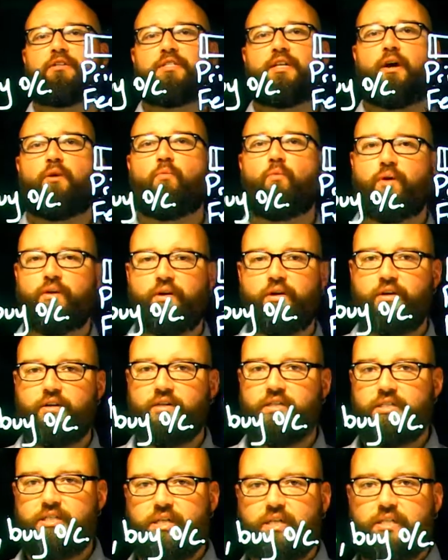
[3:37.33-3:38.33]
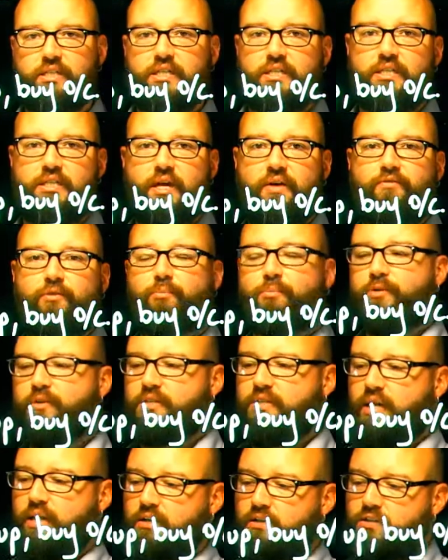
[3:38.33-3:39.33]
now
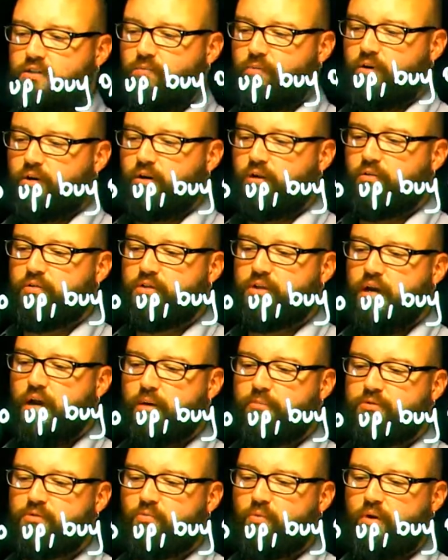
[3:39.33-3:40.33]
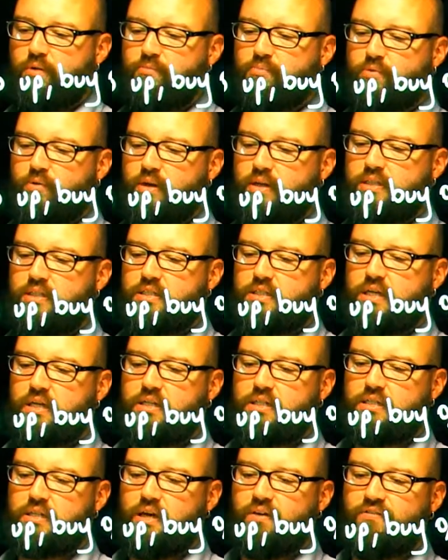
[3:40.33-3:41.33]
167%, so we're going to go times
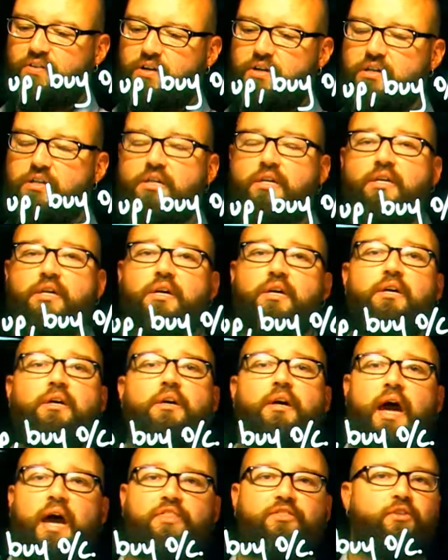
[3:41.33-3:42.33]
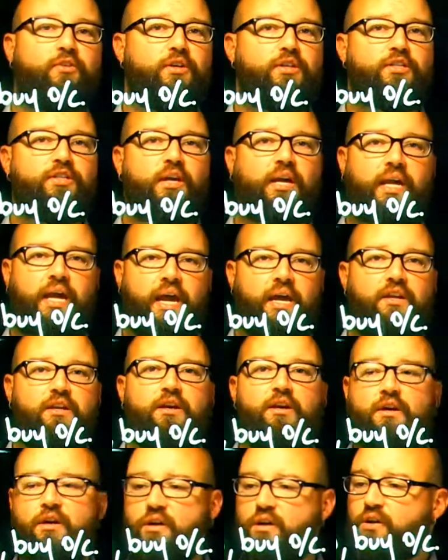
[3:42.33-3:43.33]
1.67, and there is, again,
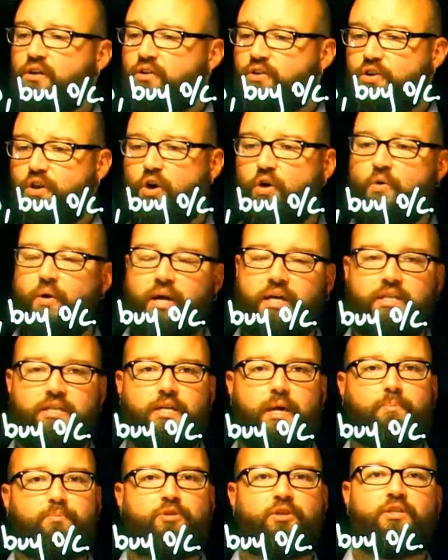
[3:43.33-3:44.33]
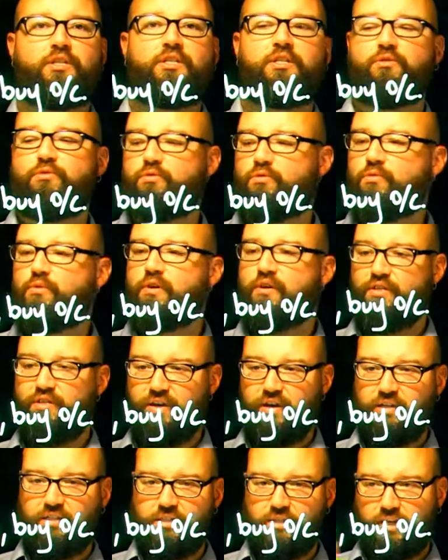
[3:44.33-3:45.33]
no exception to
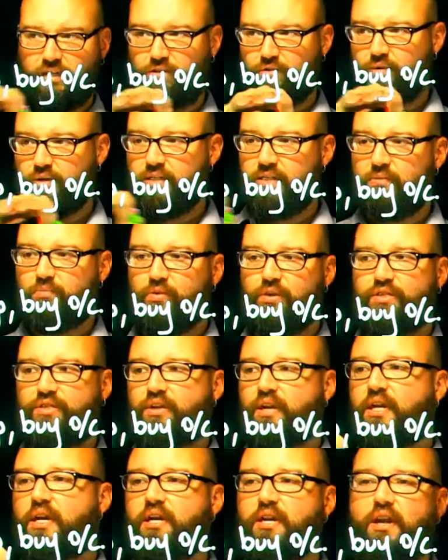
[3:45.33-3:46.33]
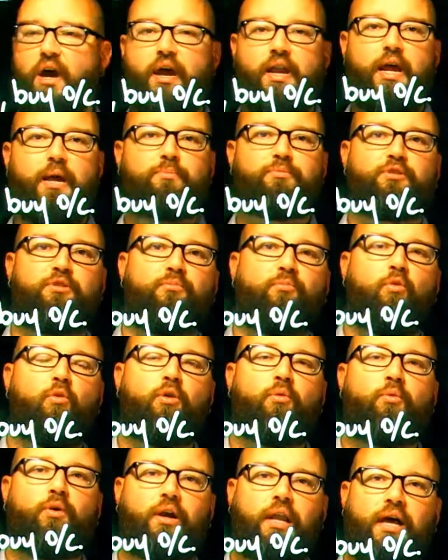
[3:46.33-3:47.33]
this, like there is with the 9 amps or more,
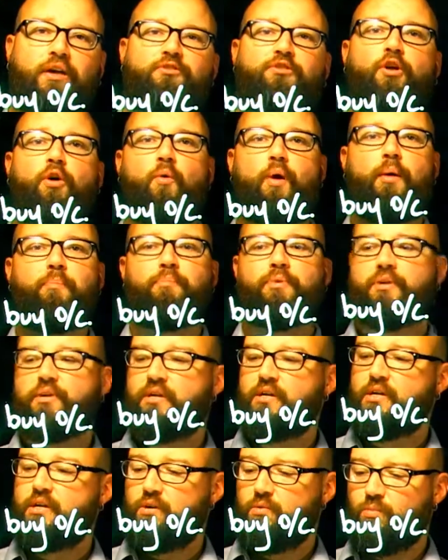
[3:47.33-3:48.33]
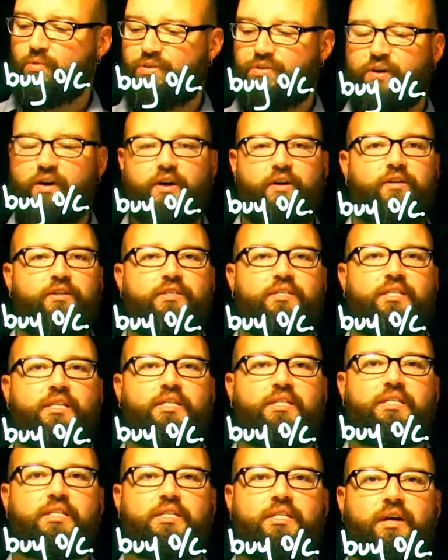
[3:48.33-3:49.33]
we're allowed to go up. With
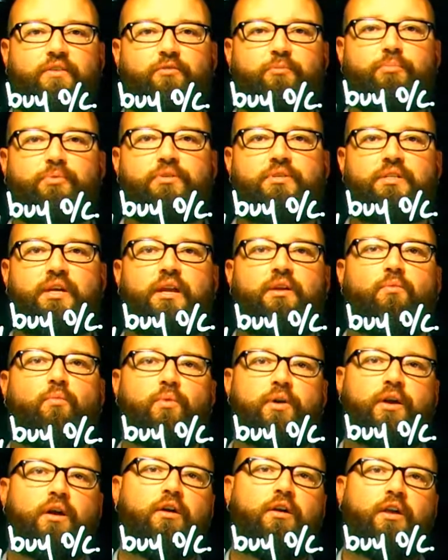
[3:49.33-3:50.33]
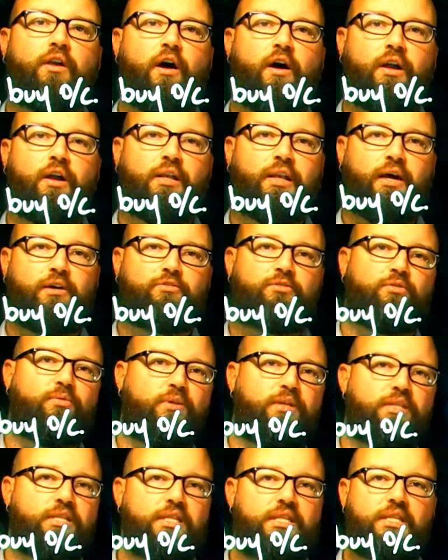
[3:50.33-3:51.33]
167%, we are not allowed to
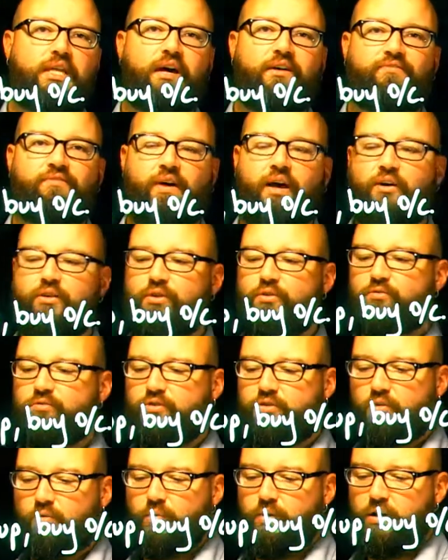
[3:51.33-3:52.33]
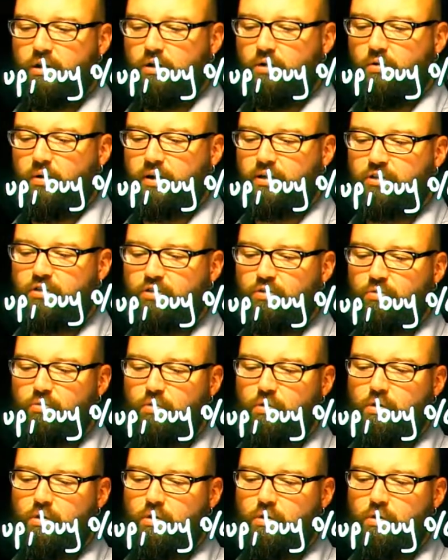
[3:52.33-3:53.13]
exceed that value, so we are going to